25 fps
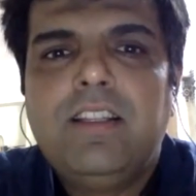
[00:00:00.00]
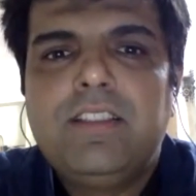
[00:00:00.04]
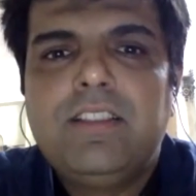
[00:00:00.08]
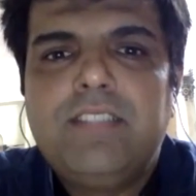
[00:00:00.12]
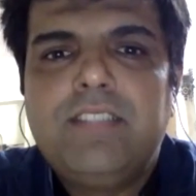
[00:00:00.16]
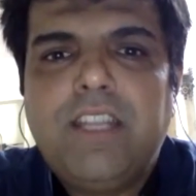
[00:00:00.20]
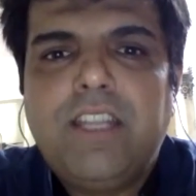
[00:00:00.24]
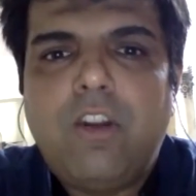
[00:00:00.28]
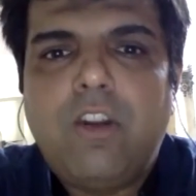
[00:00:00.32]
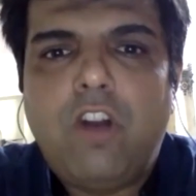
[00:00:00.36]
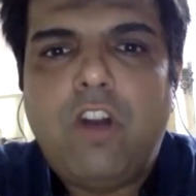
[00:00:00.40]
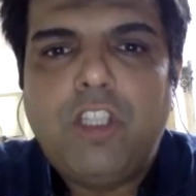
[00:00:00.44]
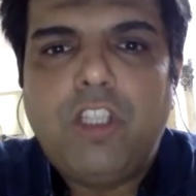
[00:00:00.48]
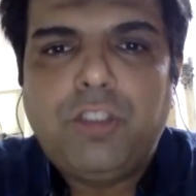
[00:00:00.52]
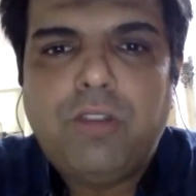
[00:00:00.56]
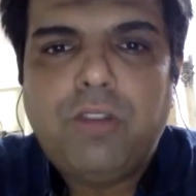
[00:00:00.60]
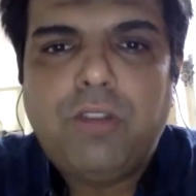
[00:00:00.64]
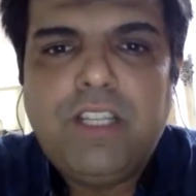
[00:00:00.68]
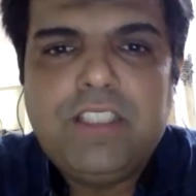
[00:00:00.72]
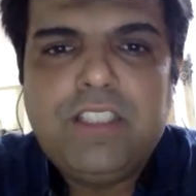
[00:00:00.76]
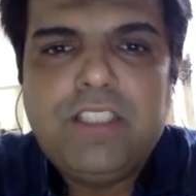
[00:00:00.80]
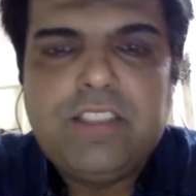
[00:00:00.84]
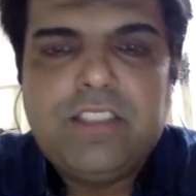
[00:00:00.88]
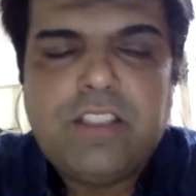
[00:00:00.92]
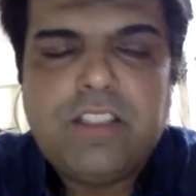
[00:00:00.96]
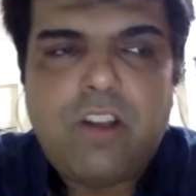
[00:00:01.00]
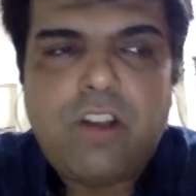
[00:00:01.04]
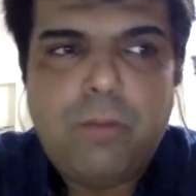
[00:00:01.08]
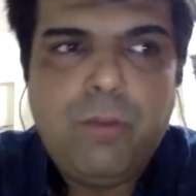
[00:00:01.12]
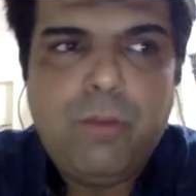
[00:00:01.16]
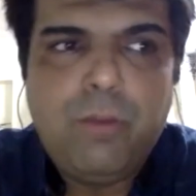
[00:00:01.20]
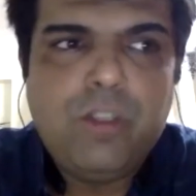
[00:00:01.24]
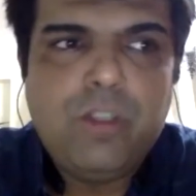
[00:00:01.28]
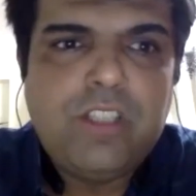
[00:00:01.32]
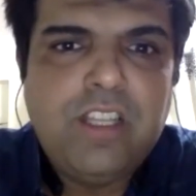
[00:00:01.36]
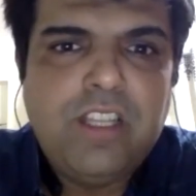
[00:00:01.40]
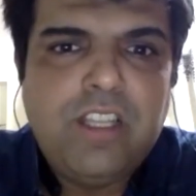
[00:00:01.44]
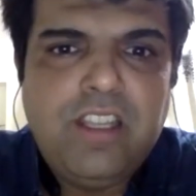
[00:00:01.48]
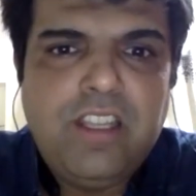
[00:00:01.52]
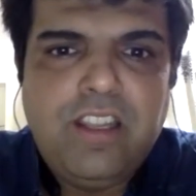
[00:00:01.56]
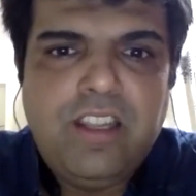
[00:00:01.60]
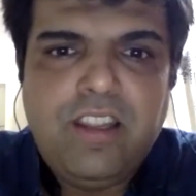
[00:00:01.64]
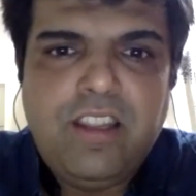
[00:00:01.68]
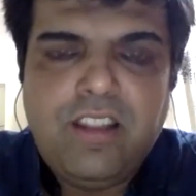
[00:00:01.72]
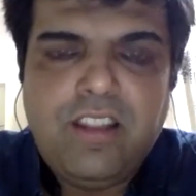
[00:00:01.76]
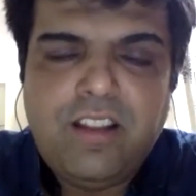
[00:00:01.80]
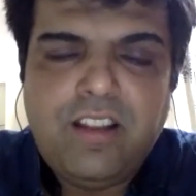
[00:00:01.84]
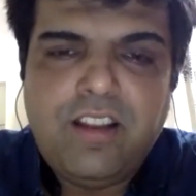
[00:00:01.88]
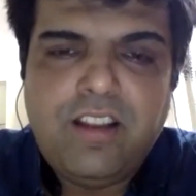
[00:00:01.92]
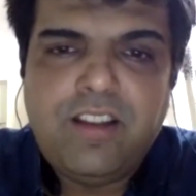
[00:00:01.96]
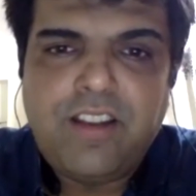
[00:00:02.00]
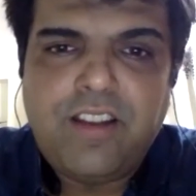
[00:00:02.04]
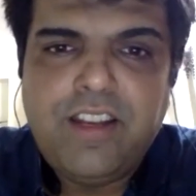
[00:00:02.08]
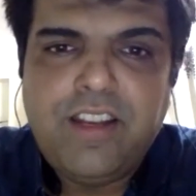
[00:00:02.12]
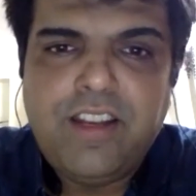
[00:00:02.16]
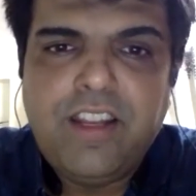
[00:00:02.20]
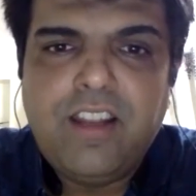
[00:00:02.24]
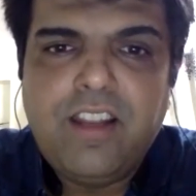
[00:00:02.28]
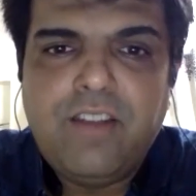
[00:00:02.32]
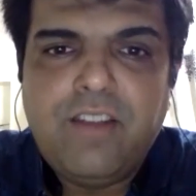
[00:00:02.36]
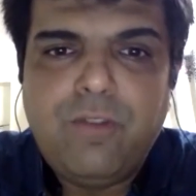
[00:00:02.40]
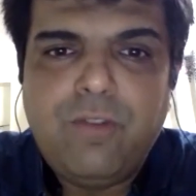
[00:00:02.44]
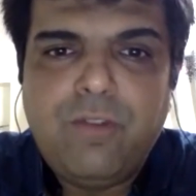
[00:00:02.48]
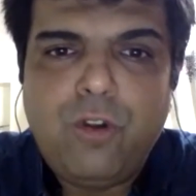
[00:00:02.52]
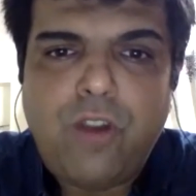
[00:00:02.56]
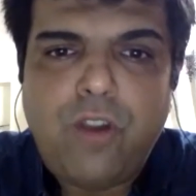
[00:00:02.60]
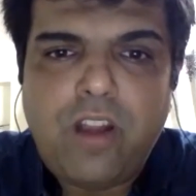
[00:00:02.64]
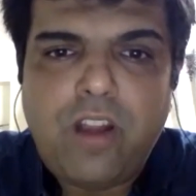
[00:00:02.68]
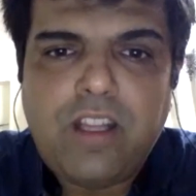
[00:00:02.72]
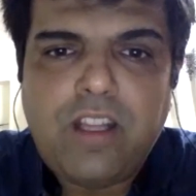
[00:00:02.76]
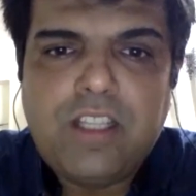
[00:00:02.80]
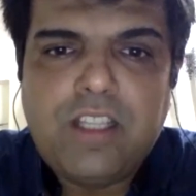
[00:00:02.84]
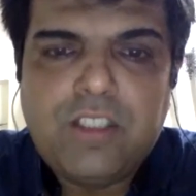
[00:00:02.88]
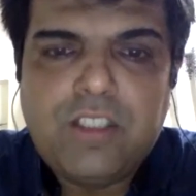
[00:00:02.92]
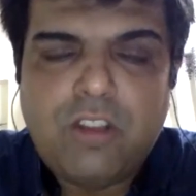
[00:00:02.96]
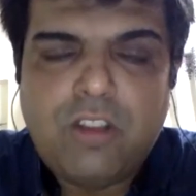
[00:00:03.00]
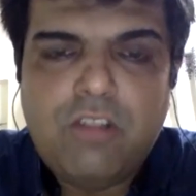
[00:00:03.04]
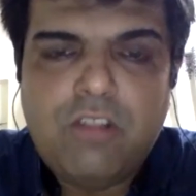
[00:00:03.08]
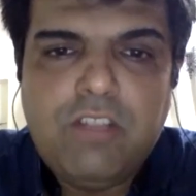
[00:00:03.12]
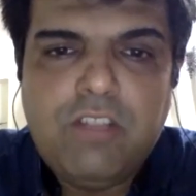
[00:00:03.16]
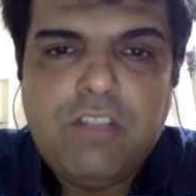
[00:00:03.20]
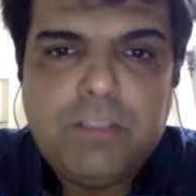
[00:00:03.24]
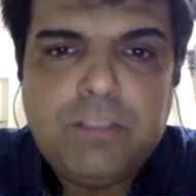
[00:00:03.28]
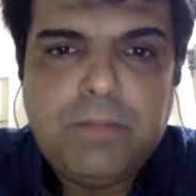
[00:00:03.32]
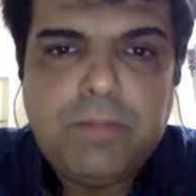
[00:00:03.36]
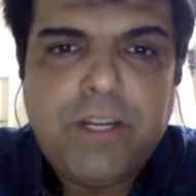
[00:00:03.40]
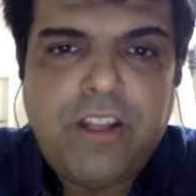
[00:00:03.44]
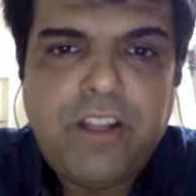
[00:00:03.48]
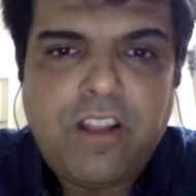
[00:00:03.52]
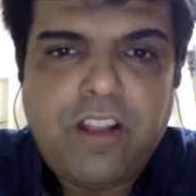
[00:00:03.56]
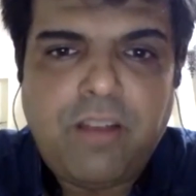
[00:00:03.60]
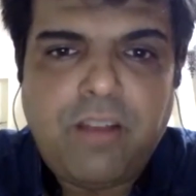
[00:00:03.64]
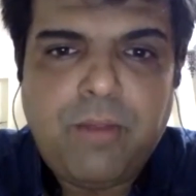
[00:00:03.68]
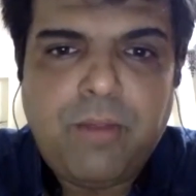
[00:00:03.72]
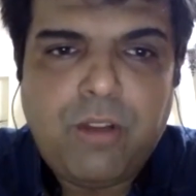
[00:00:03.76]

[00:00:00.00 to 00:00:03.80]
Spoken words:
See, cost wise obviously running a food truck is always better